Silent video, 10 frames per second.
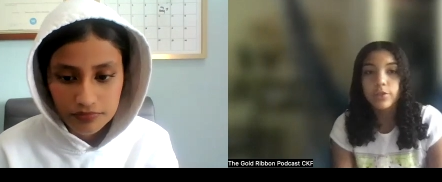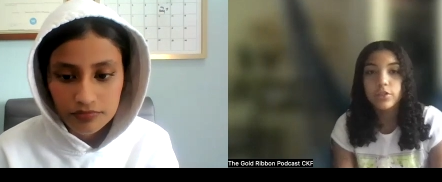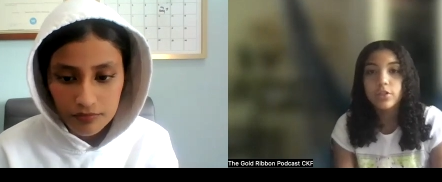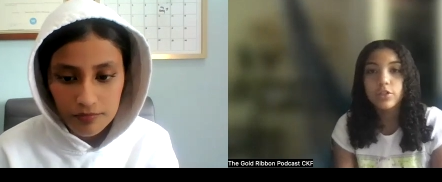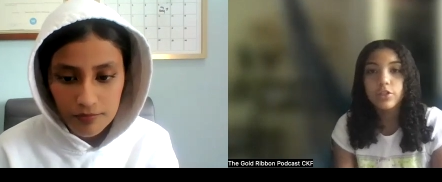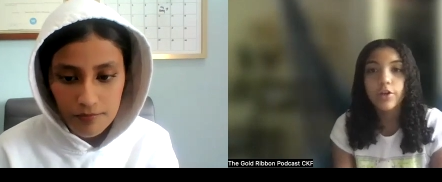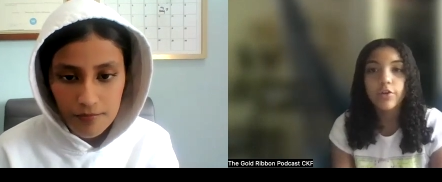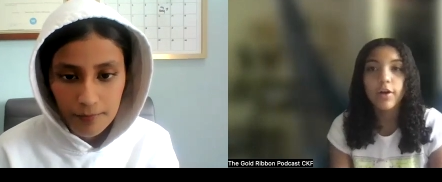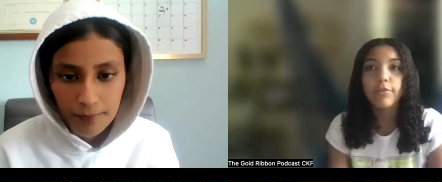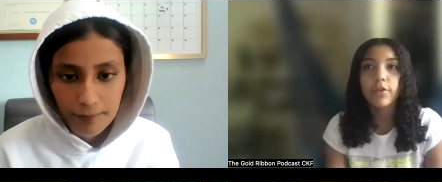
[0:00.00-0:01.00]
Speaker 1: just in general,
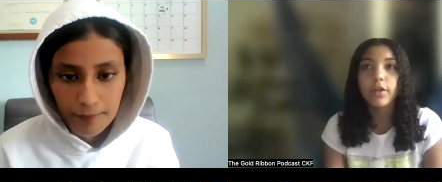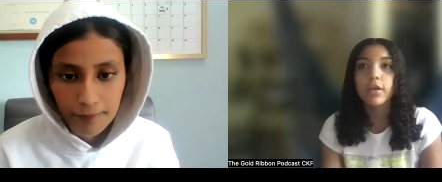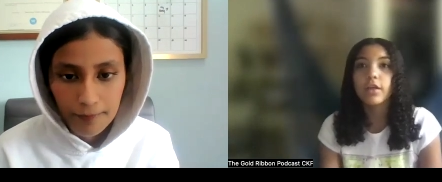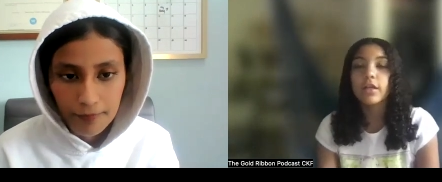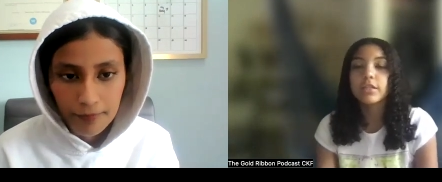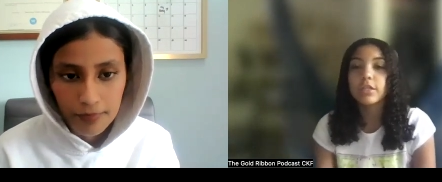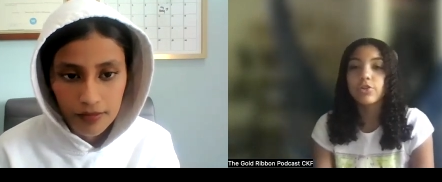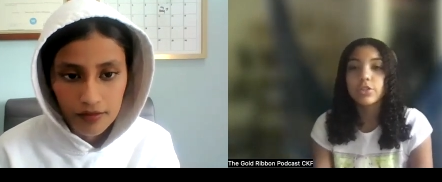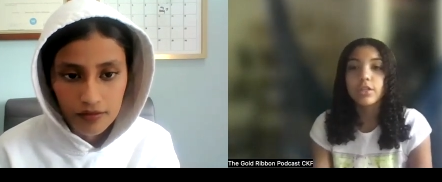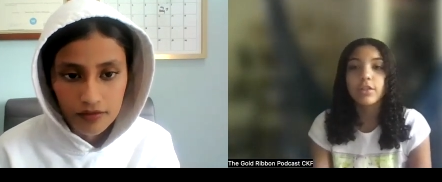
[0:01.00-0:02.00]
I feel like it's
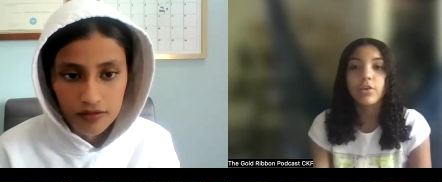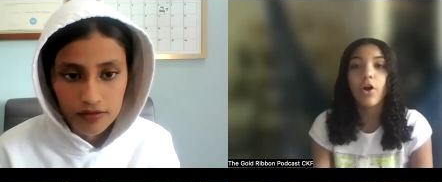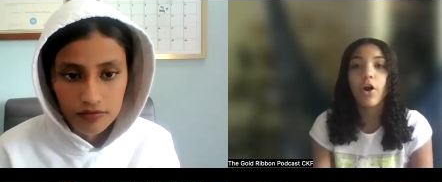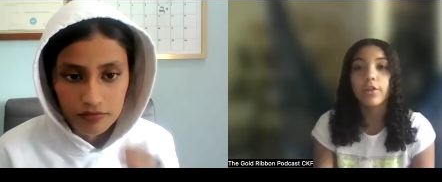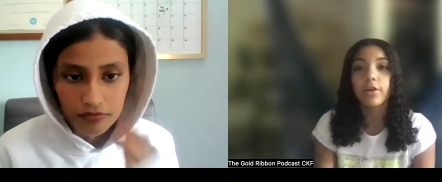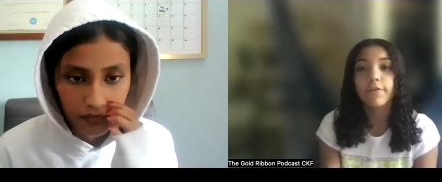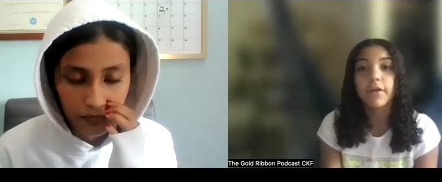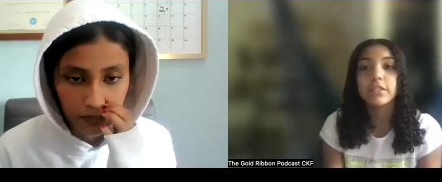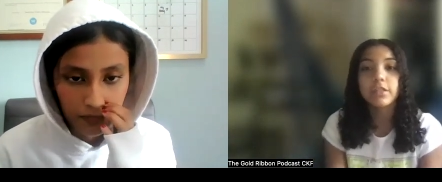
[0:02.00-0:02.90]
interesting that there are a lot of phases.